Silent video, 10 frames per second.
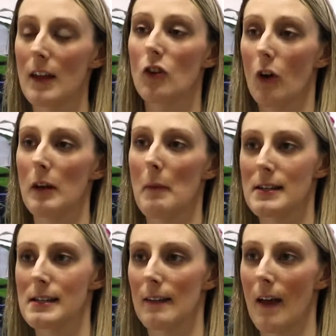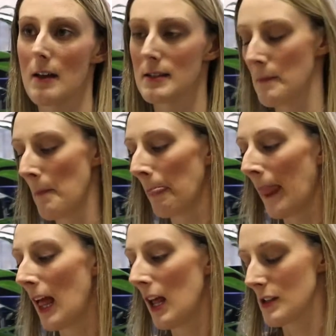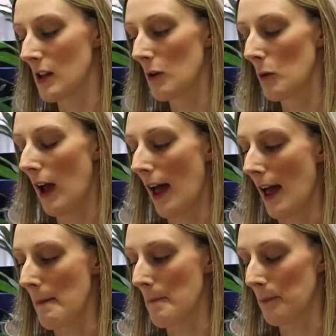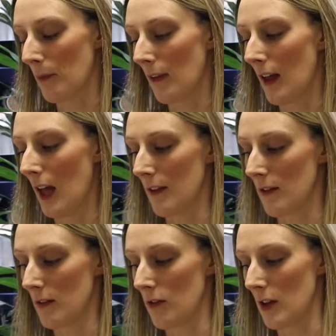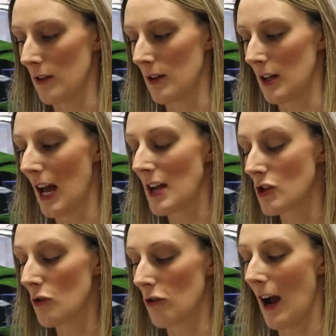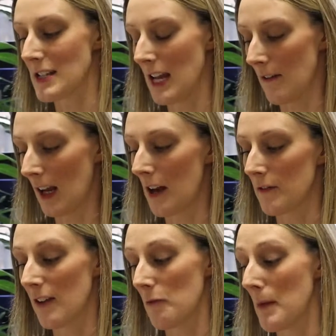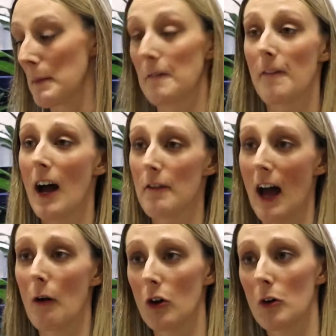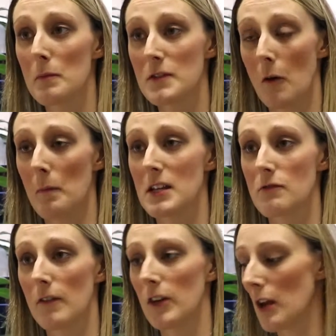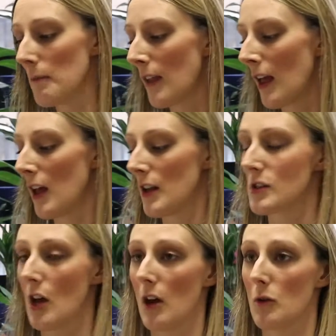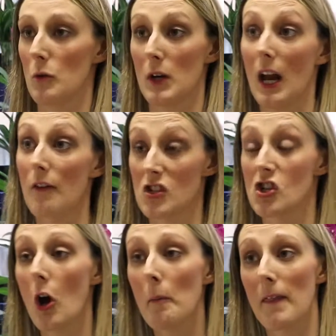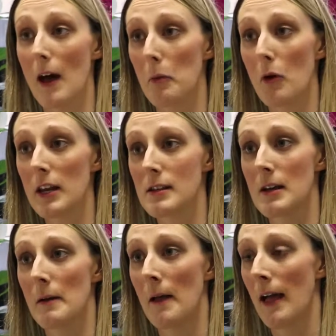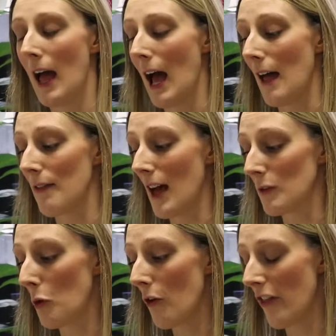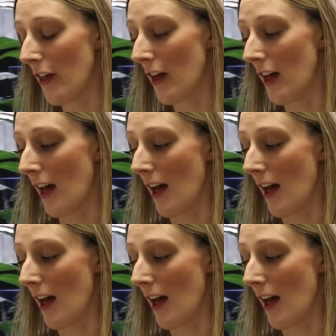then documenting that. So the national criteria kind of give maybe 5 outcomes from this review. So you can either stop at that point, and that's one that